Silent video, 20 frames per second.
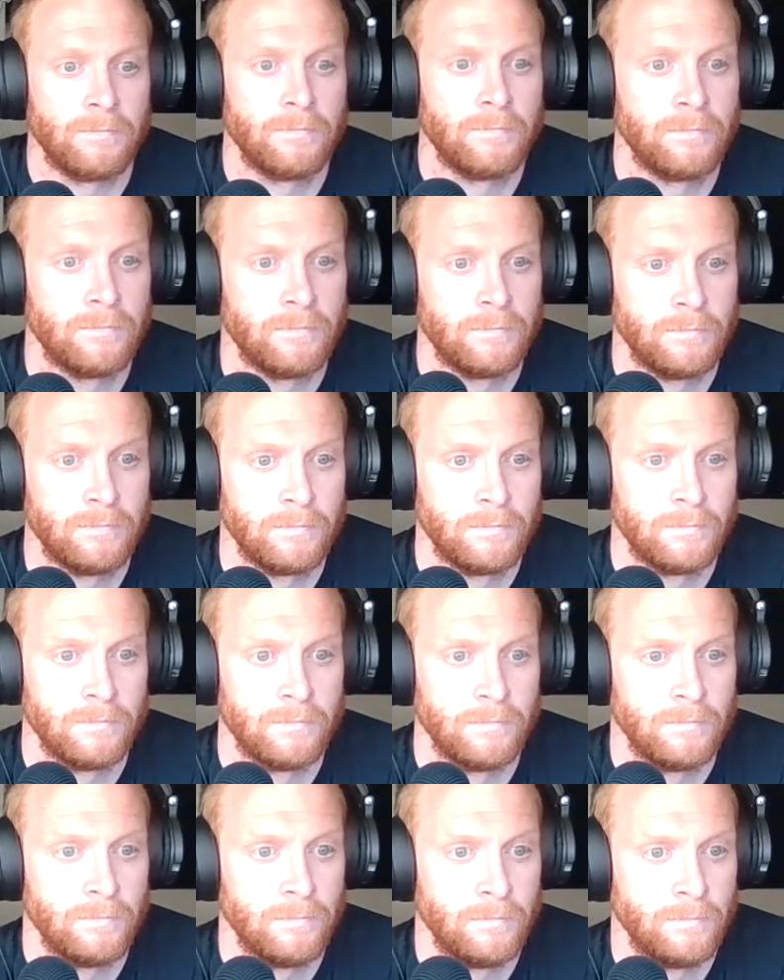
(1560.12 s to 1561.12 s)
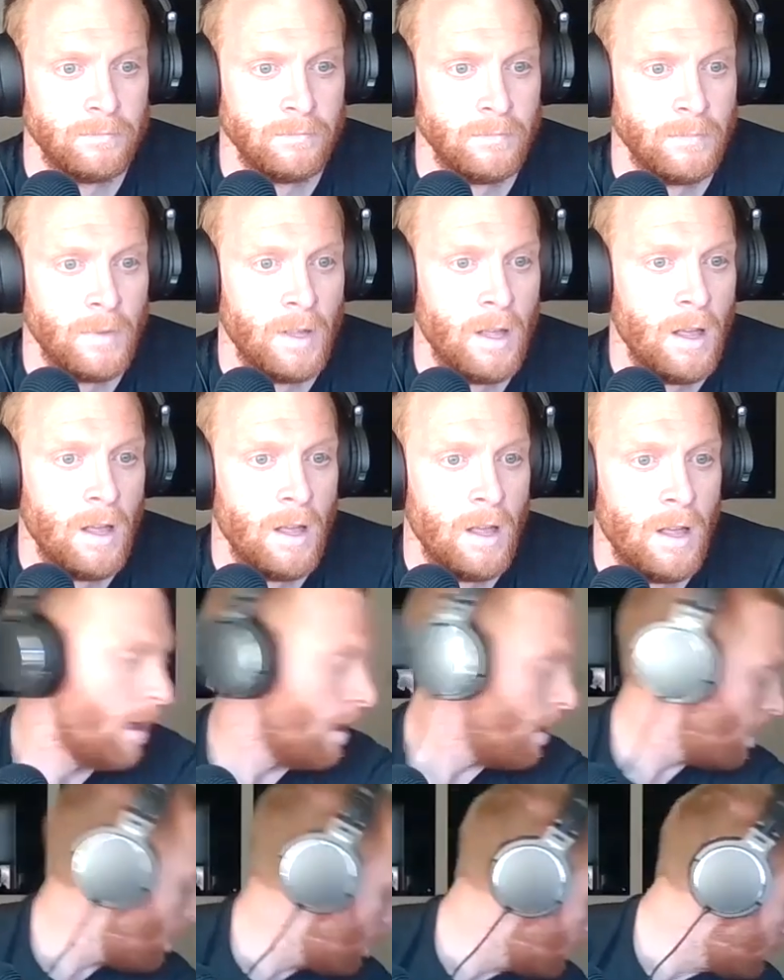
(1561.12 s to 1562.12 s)

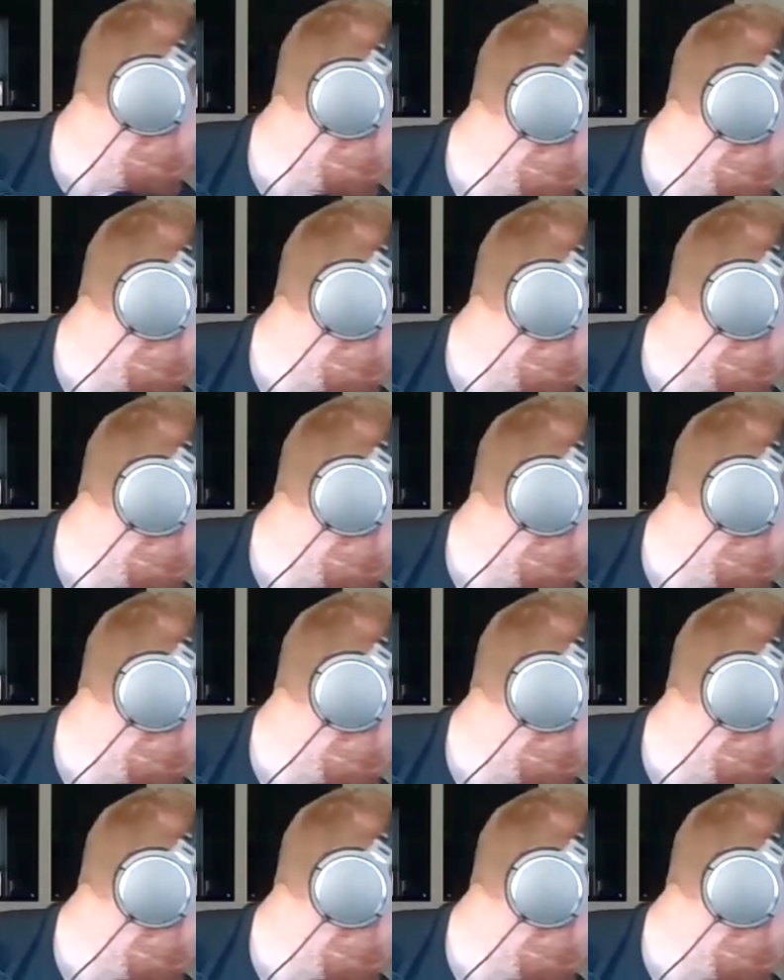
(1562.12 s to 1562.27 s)
(silent)